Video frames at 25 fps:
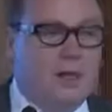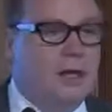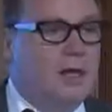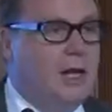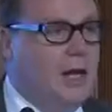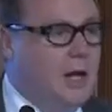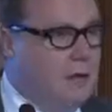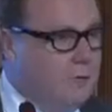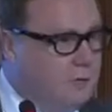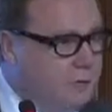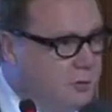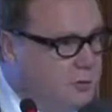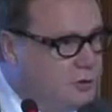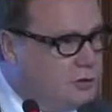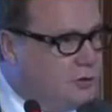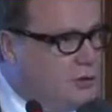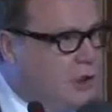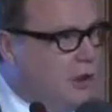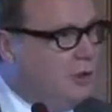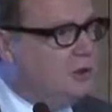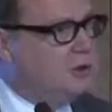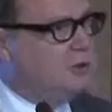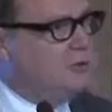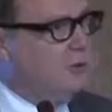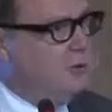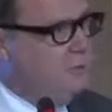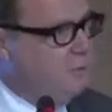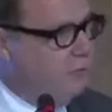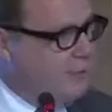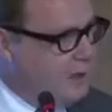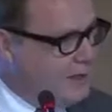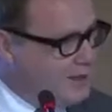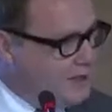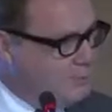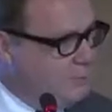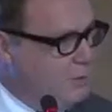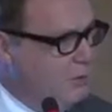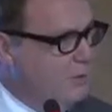infrastructure
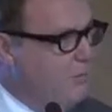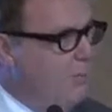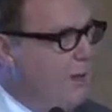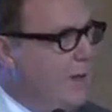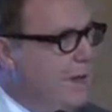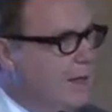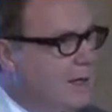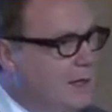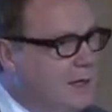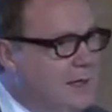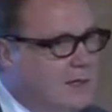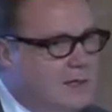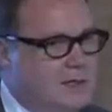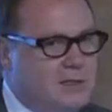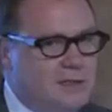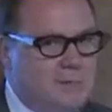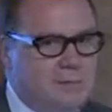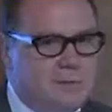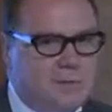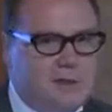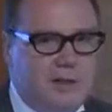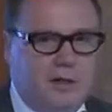investment mechanisms